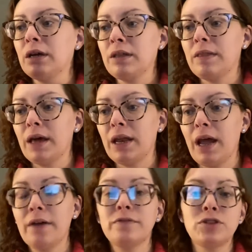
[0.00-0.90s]
that
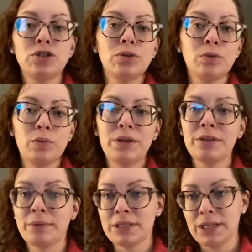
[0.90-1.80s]
have to do with
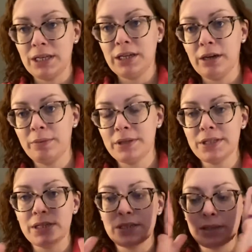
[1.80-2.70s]
my skincare
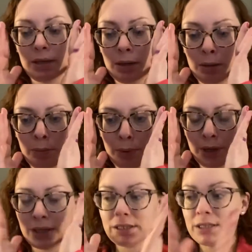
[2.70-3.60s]
business,
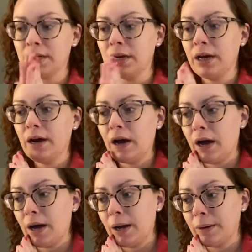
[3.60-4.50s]
but
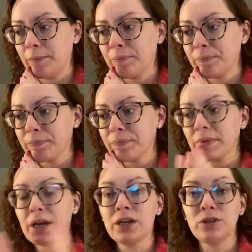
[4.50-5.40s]

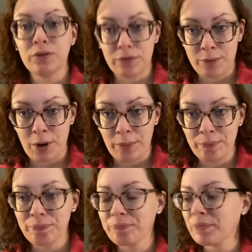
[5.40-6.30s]
I do it from home.
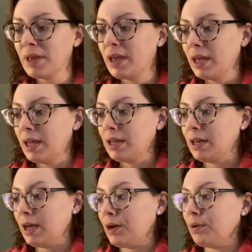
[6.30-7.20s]

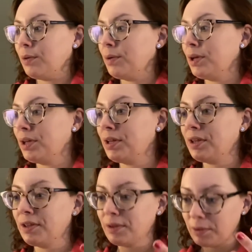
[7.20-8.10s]
Now,
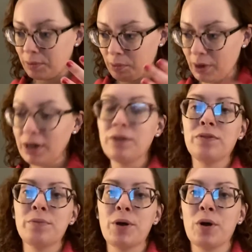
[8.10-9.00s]
what I do
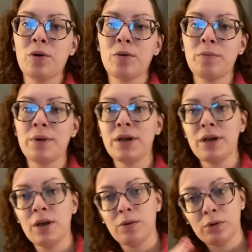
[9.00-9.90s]
from home
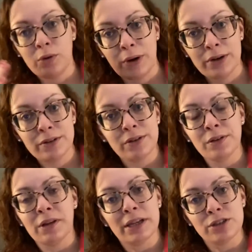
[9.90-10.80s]
requires a
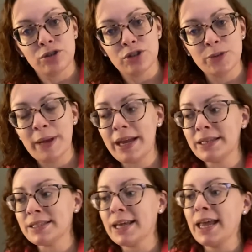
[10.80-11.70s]
little extra
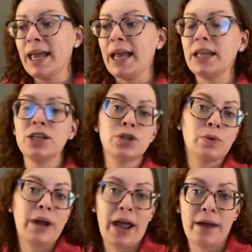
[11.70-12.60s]
space, and I
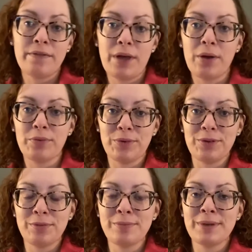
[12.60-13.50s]
don't have that
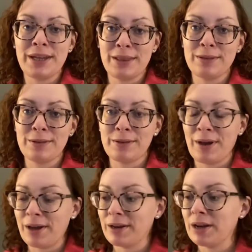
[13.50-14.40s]
room in the
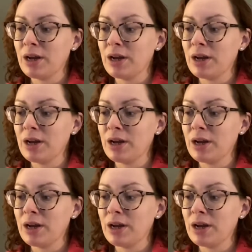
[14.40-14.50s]
salon.